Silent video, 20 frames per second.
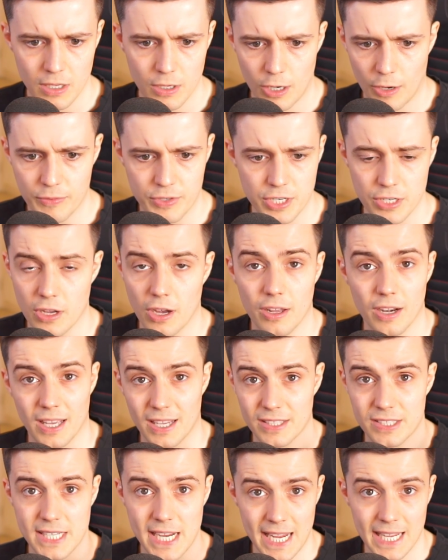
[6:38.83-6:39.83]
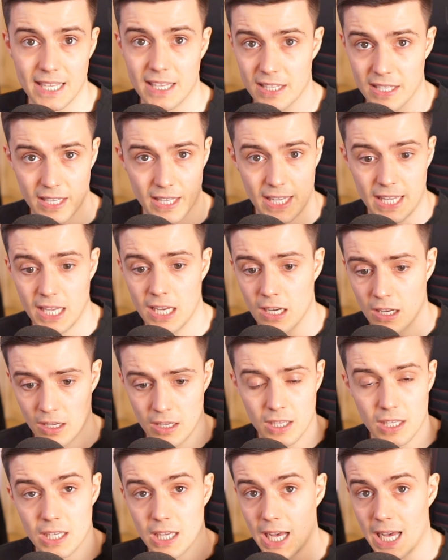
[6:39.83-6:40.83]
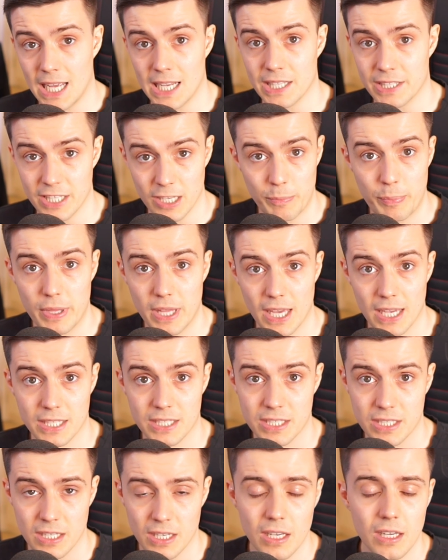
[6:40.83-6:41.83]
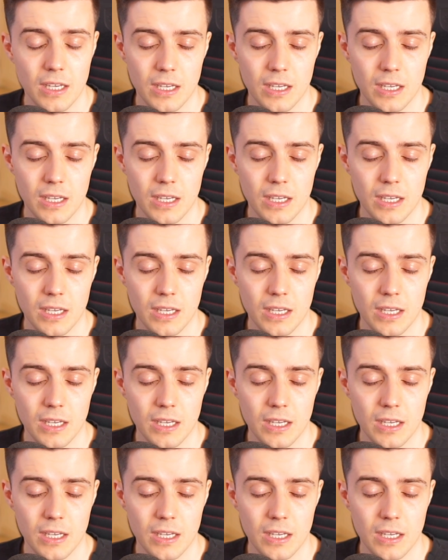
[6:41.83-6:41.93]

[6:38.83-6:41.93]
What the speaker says: Obviously got like tank, healer, and DPS